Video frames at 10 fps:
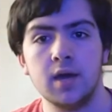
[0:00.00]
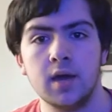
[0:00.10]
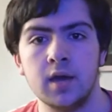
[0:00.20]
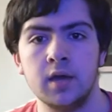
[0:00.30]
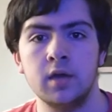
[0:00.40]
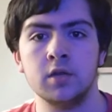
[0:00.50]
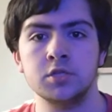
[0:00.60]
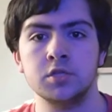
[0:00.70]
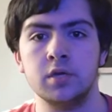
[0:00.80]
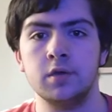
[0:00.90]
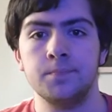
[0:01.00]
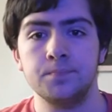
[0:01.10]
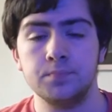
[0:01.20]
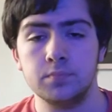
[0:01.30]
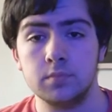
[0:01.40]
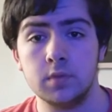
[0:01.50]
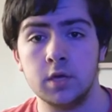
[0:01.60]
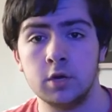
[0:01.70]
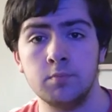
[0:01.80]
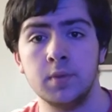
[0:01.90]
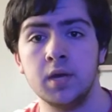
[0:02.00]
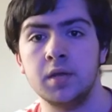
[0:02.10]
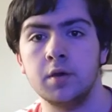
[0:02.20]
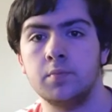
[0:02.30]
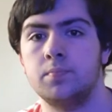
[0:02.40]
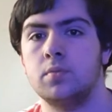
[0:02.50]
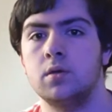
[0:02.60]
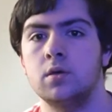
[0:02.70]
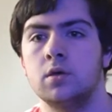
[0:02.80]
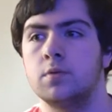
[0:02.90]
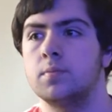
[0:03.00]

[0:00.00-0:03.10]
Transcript: I honestly, I don't mind now.